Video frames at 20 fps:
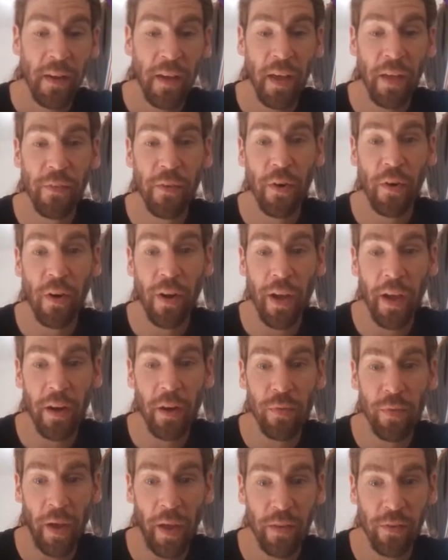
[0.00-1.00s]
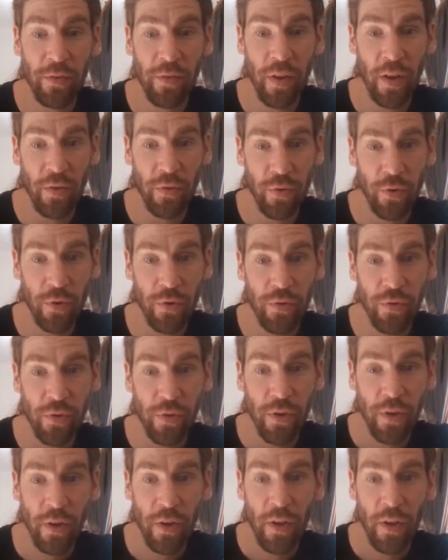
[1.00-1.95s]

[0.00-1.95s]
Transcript: and their line of ancestors,